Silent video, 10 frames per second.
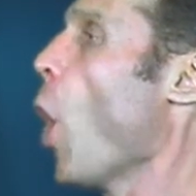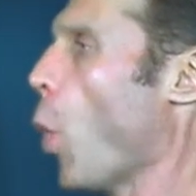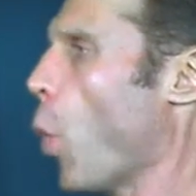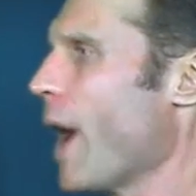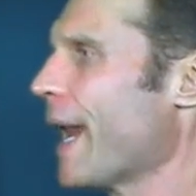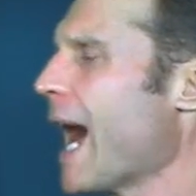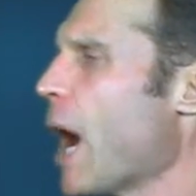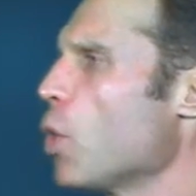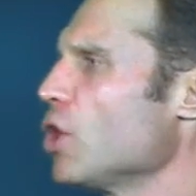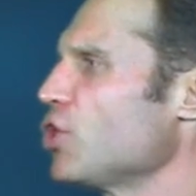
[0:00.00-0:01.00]
When
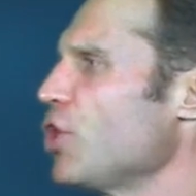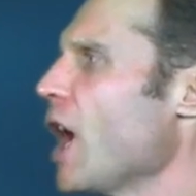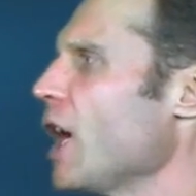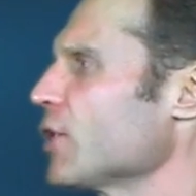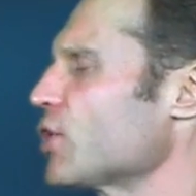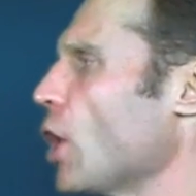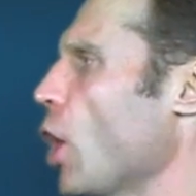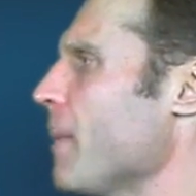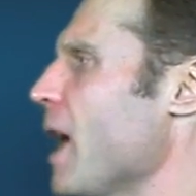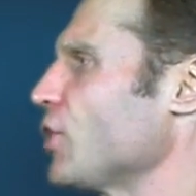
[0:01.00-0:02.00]
I was younger,
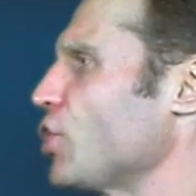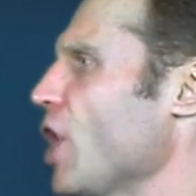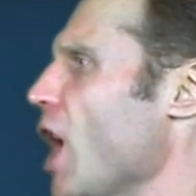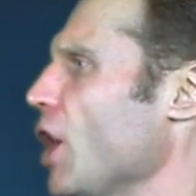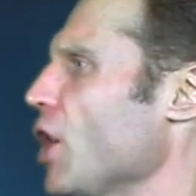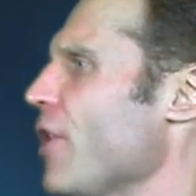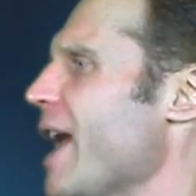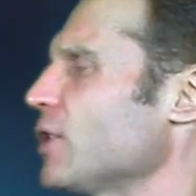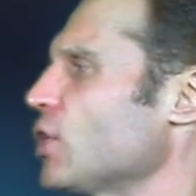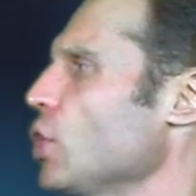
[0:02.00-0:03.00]
so much younger
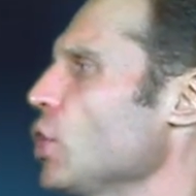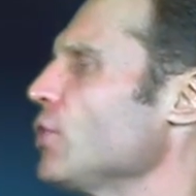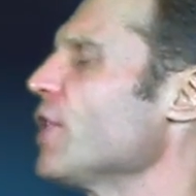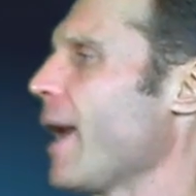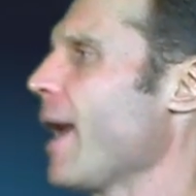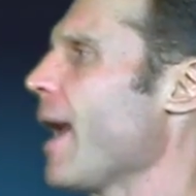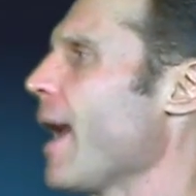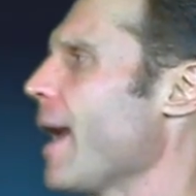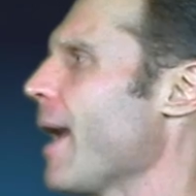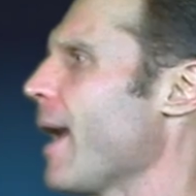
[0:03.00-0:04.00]
than
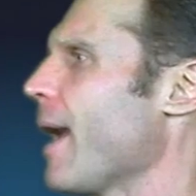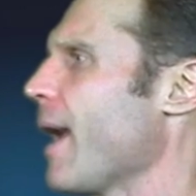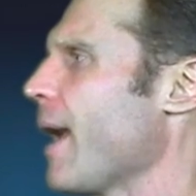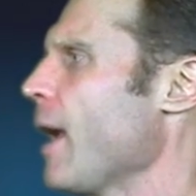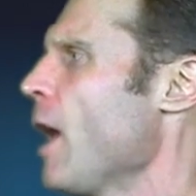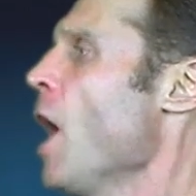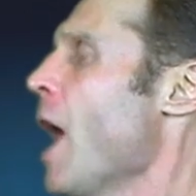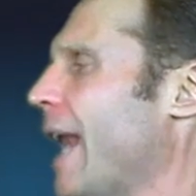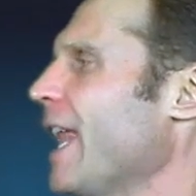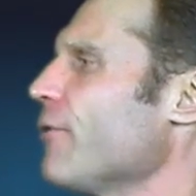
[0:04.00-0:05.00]
today,
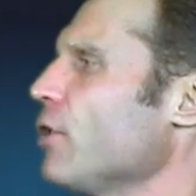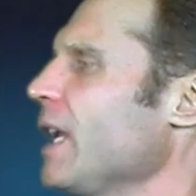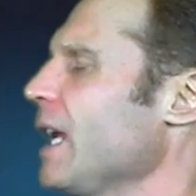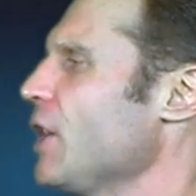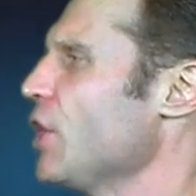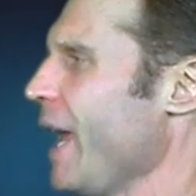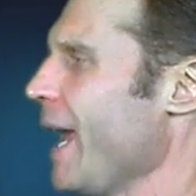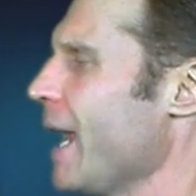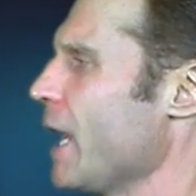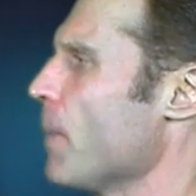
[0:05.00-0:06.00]
I never needed
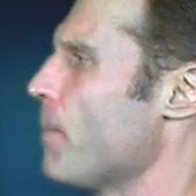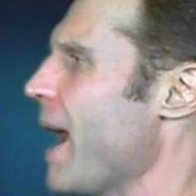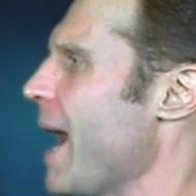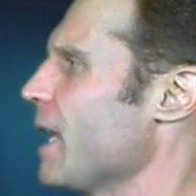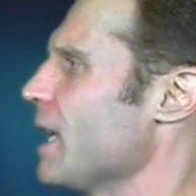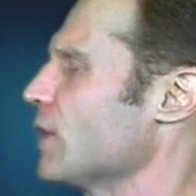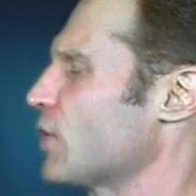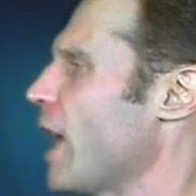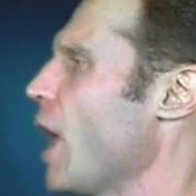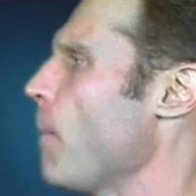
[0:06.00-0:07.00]

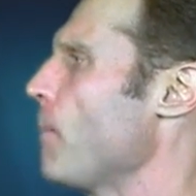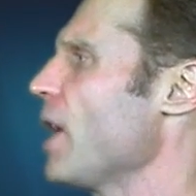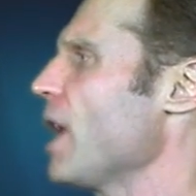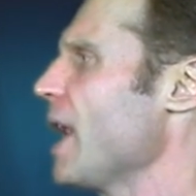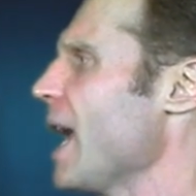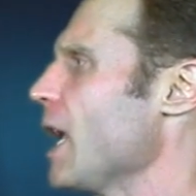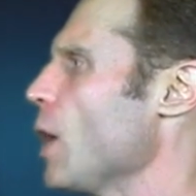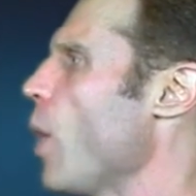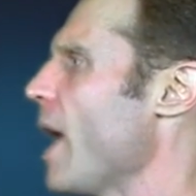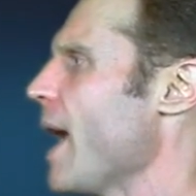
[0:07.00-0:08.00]
anybody's help in any
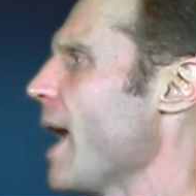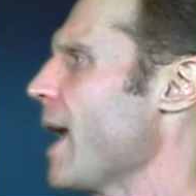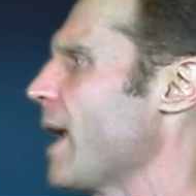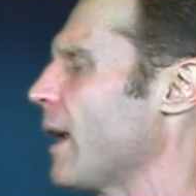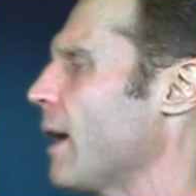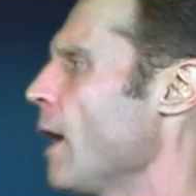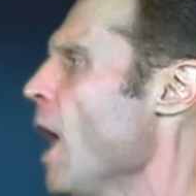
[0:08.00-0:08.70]
way.